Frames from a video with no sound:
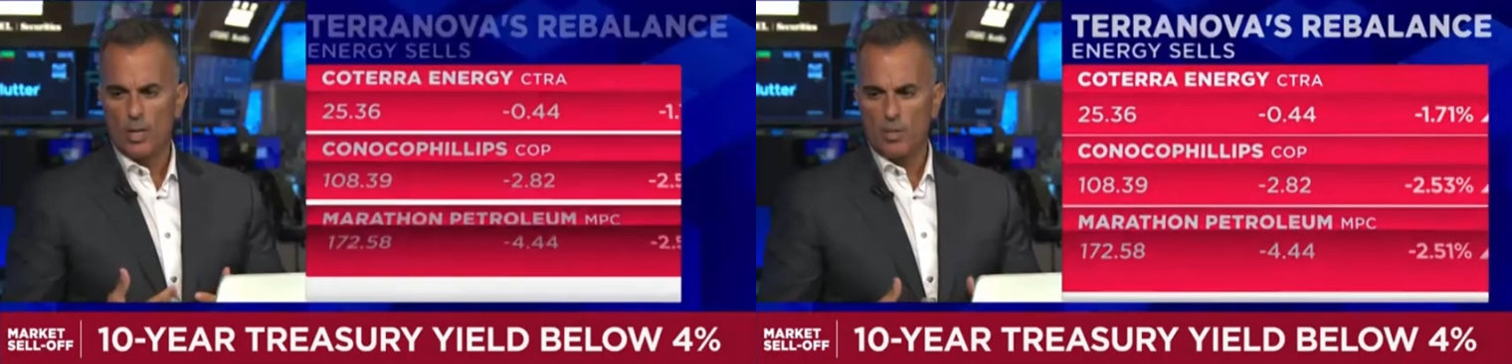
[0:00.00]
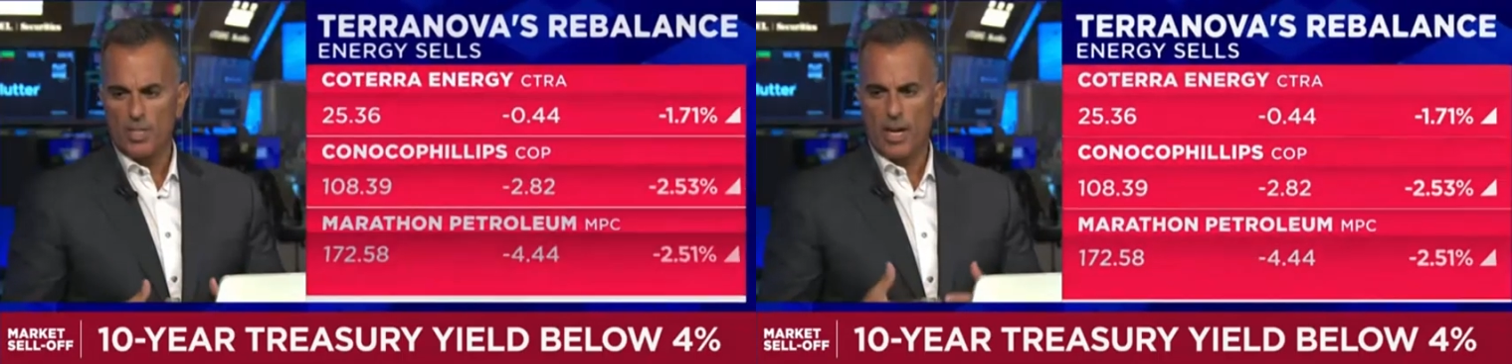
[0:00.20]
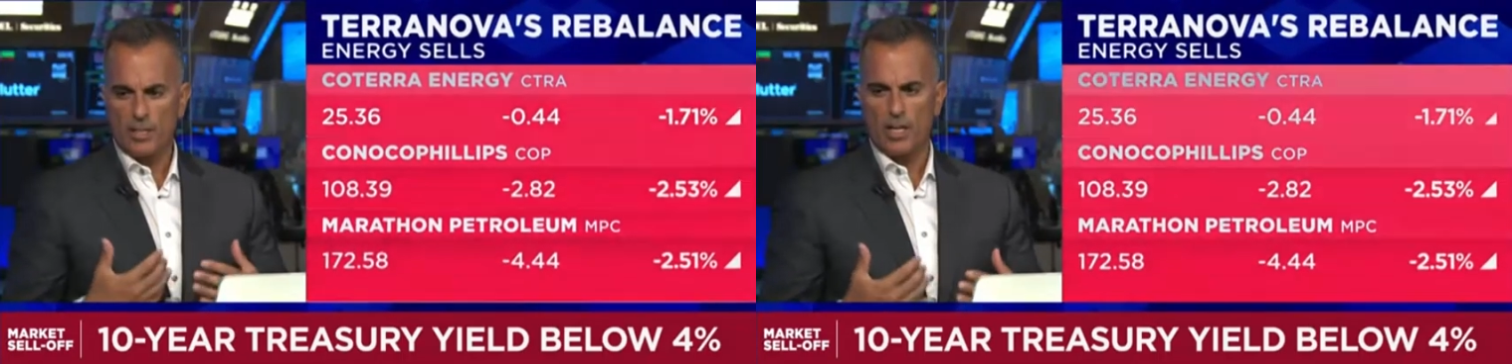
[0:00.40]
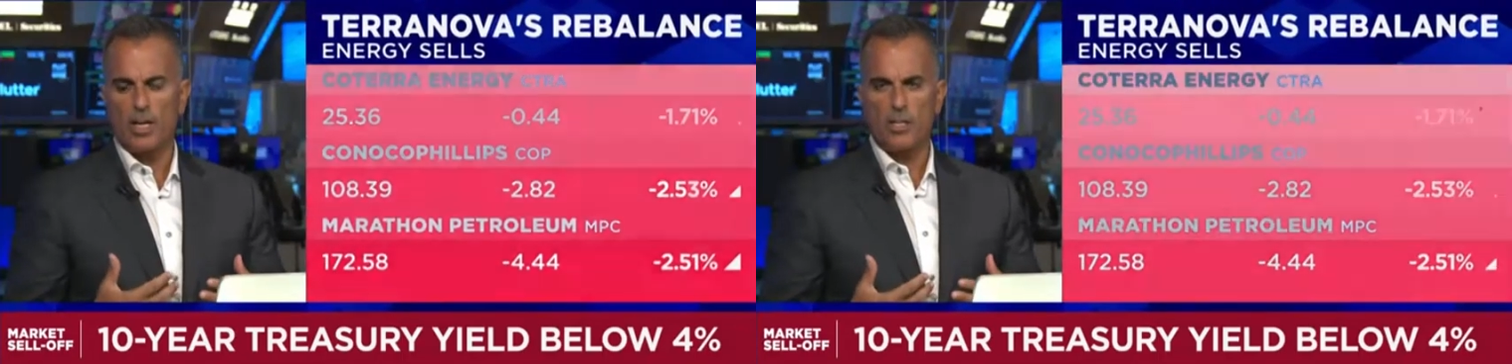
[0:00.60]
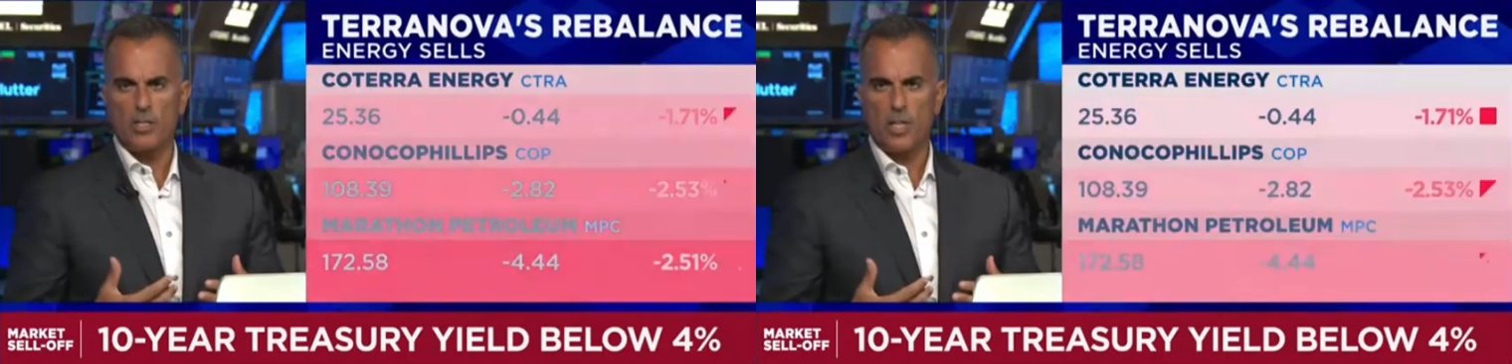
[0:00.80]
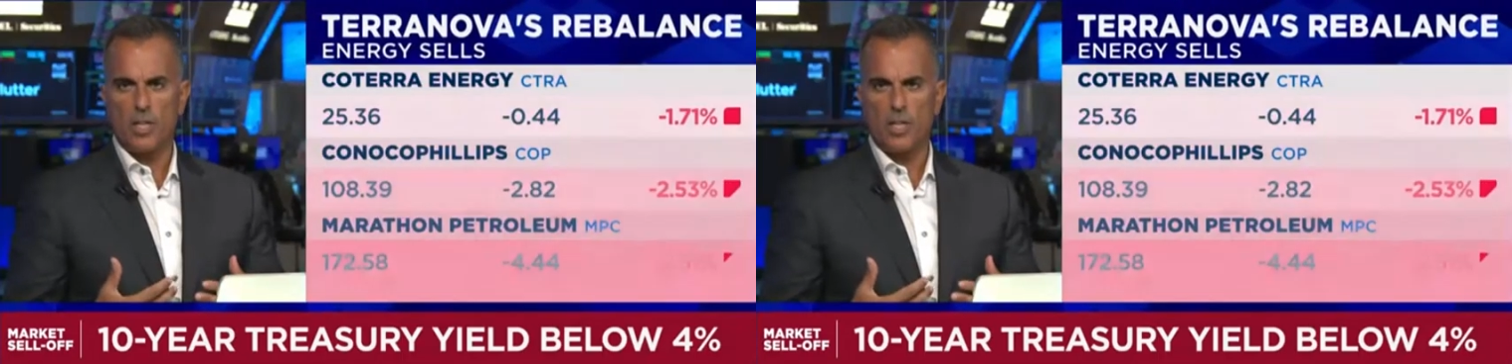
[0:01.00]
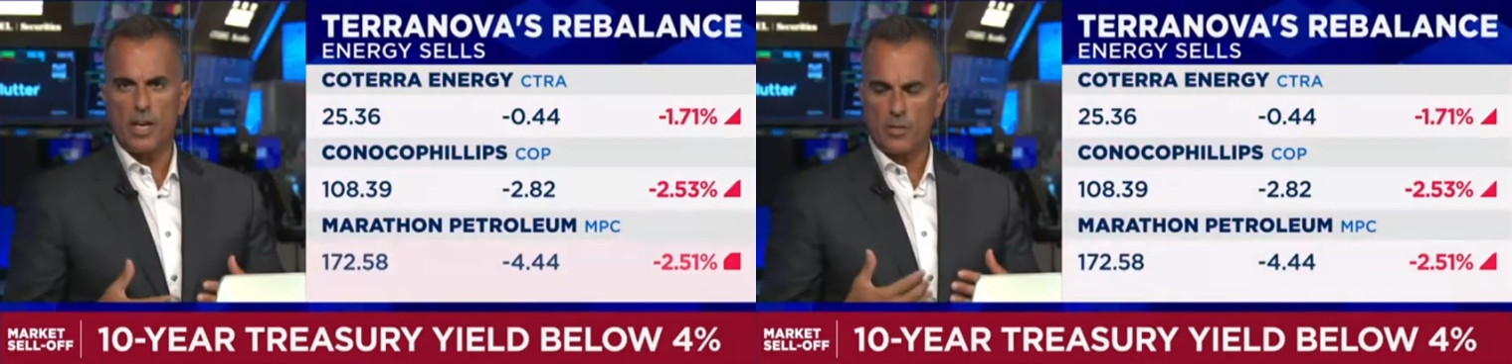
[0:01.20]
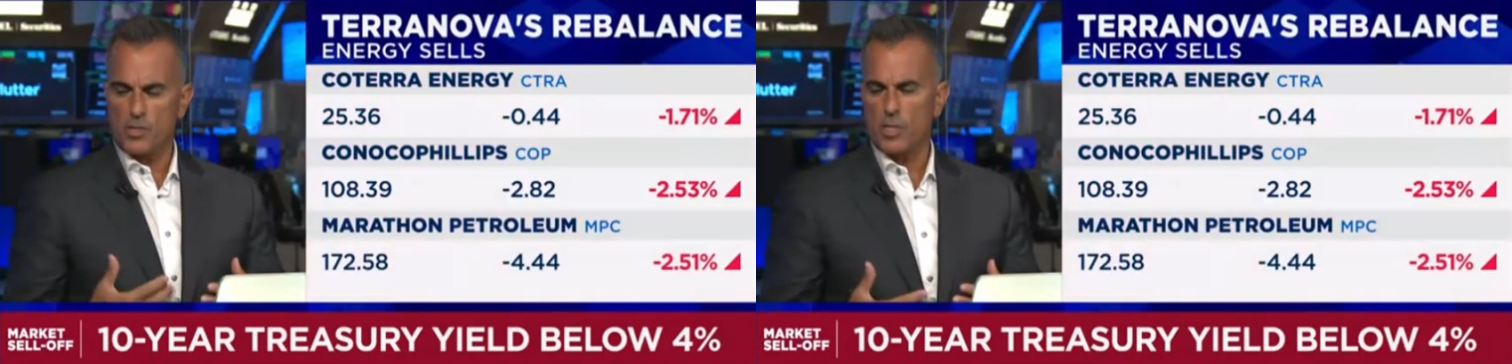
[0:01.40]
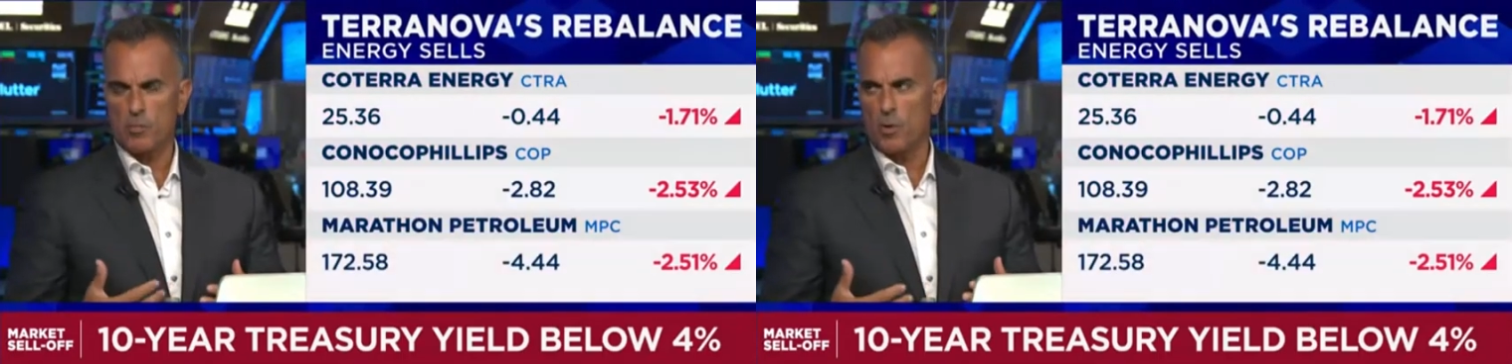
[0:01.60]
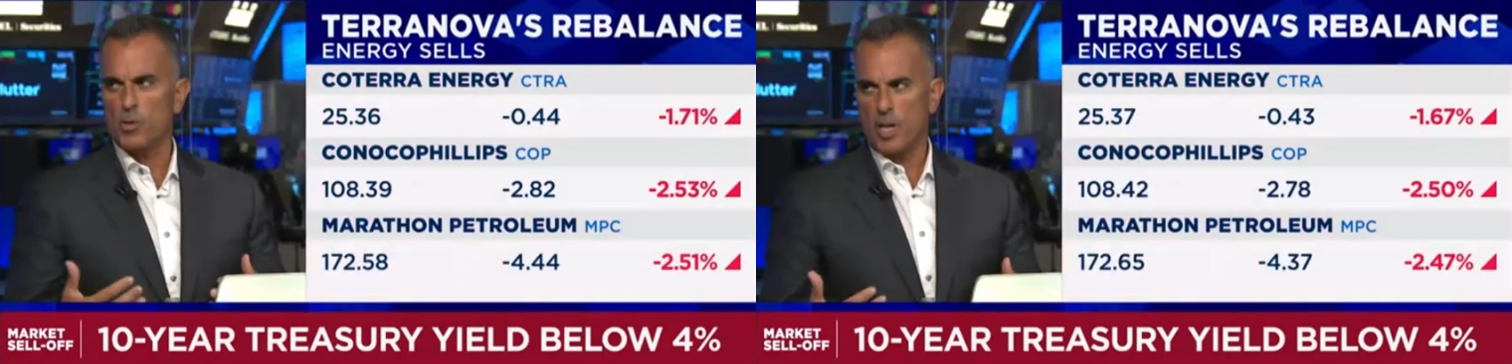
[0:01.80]
but the headline is that the energy
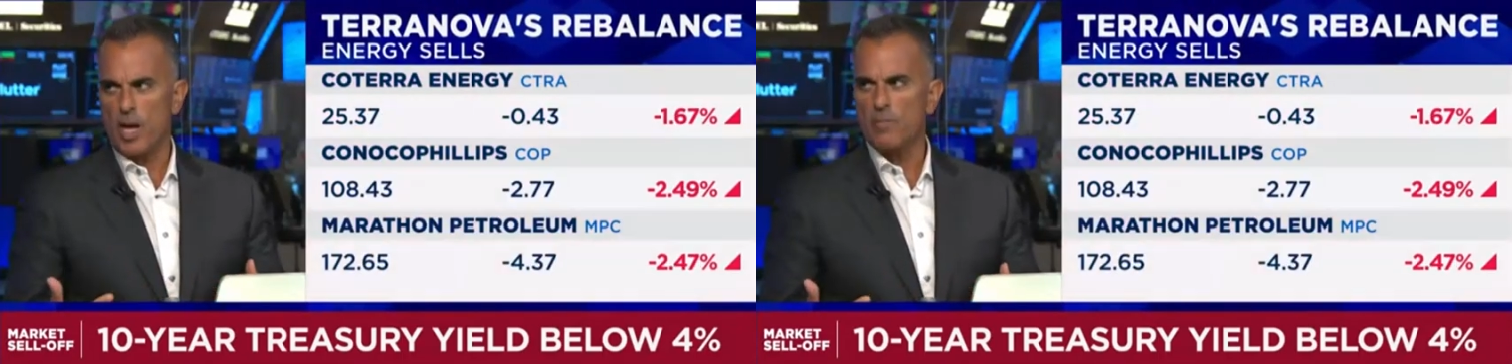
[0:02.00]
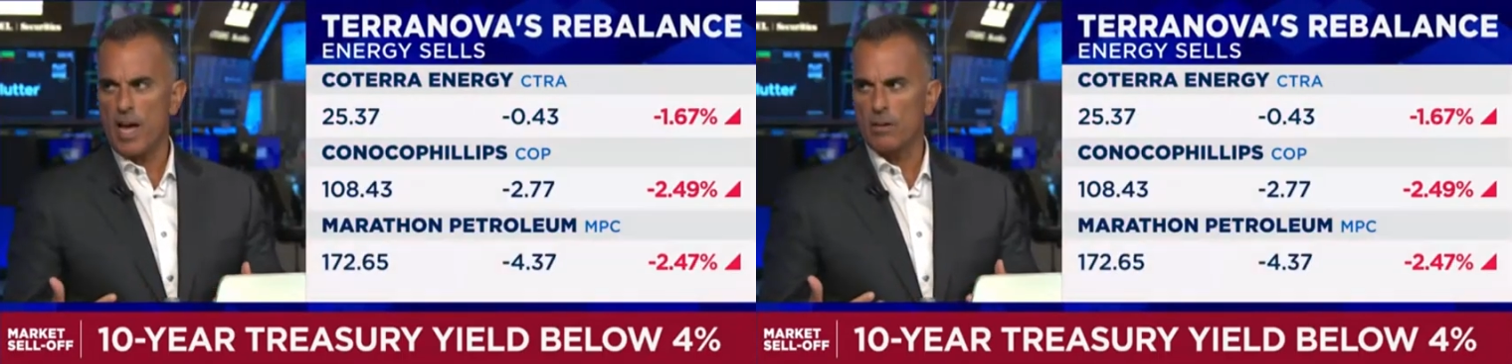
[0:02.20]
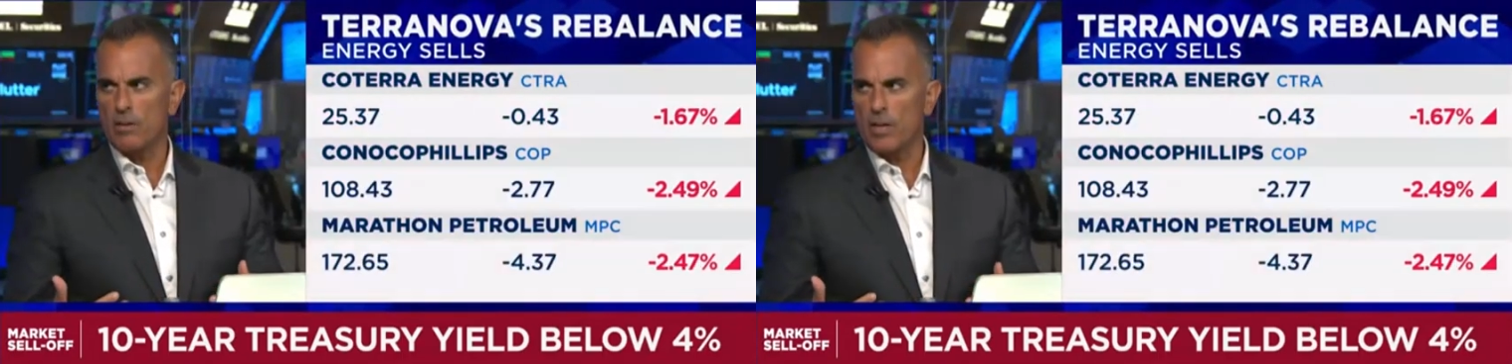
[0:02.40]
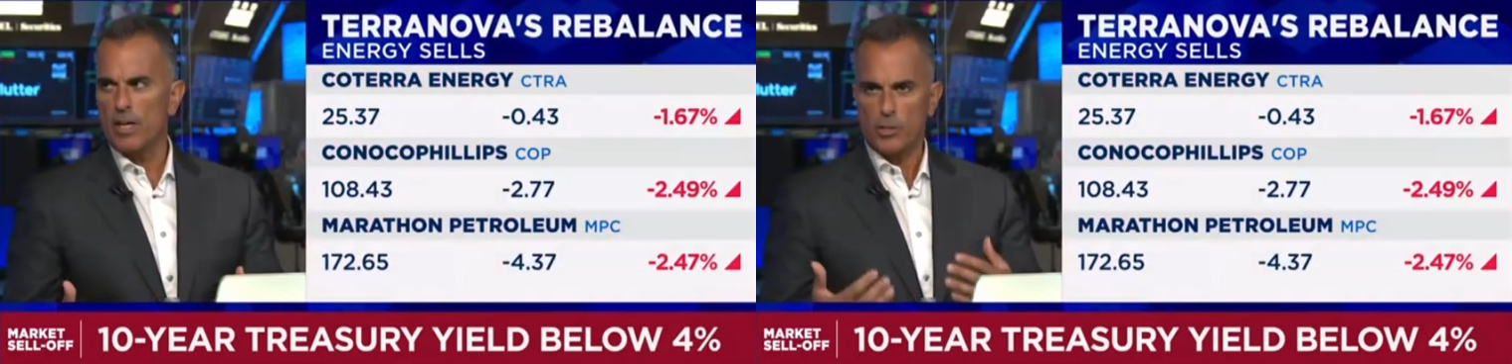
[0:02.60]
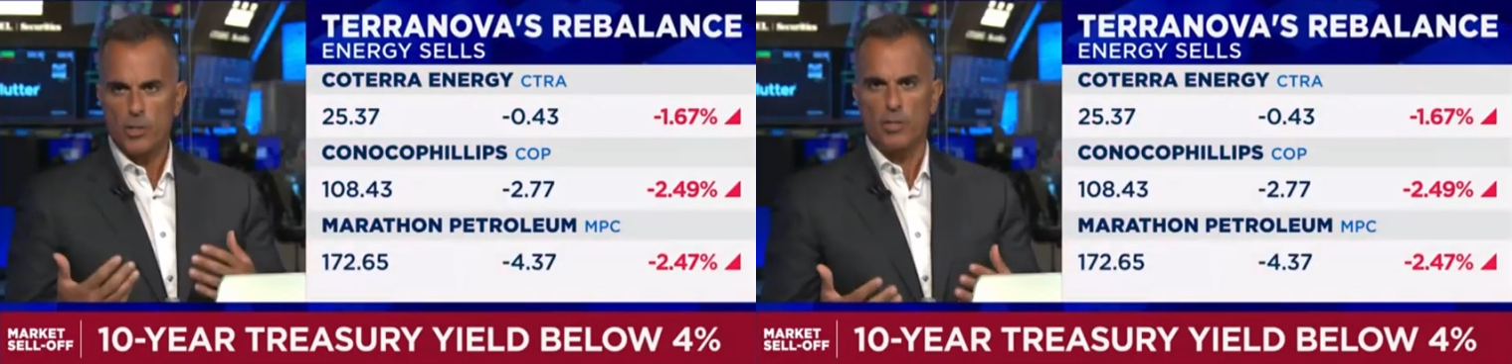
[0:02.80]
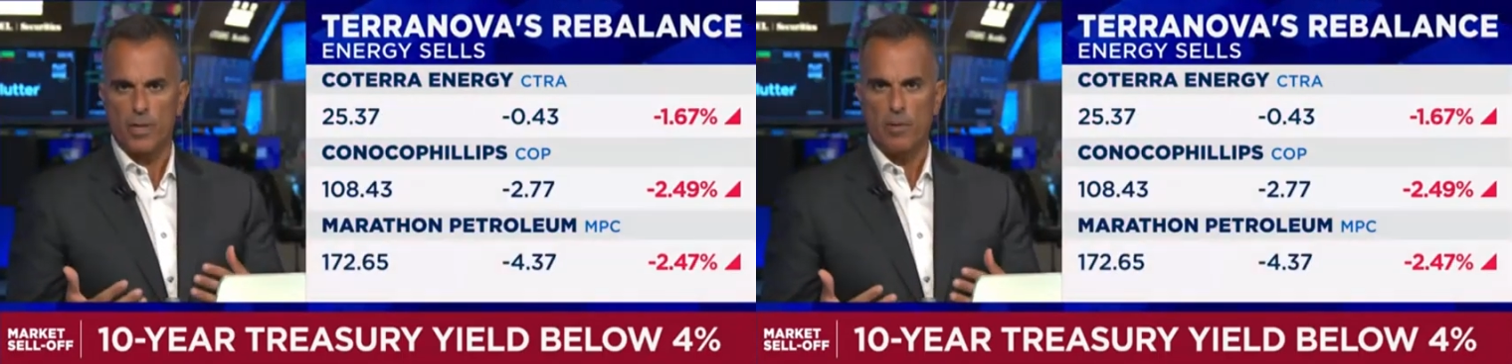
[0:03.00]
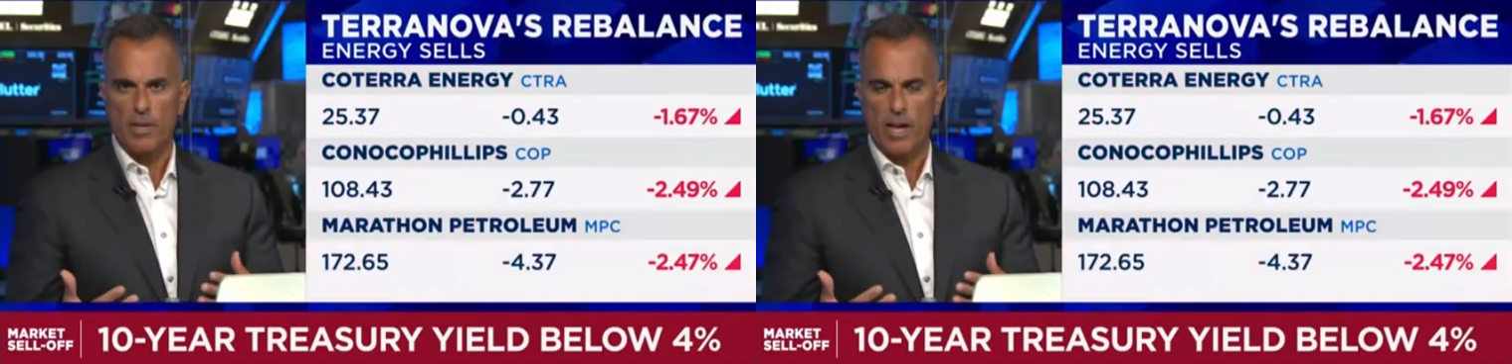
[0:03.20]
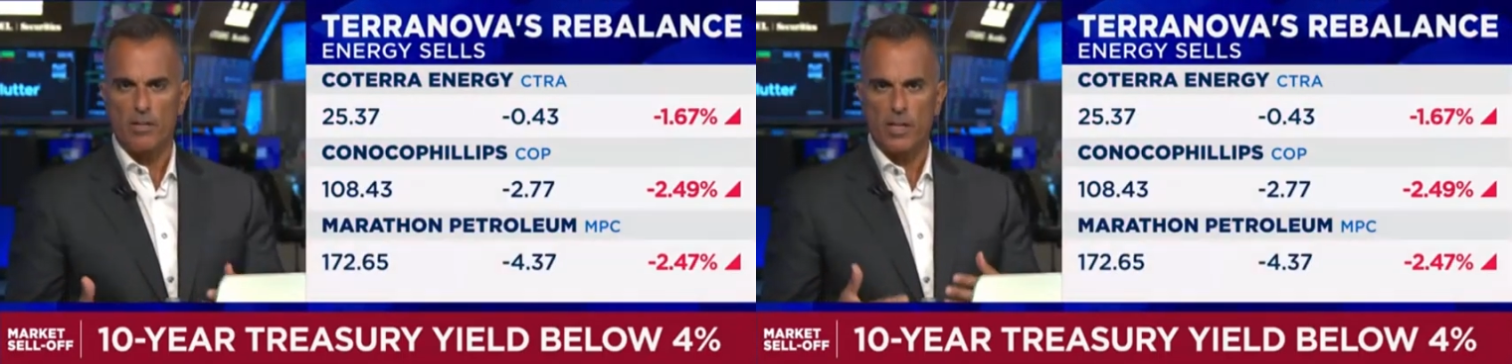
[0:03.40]
exposure came down, and it should have come down.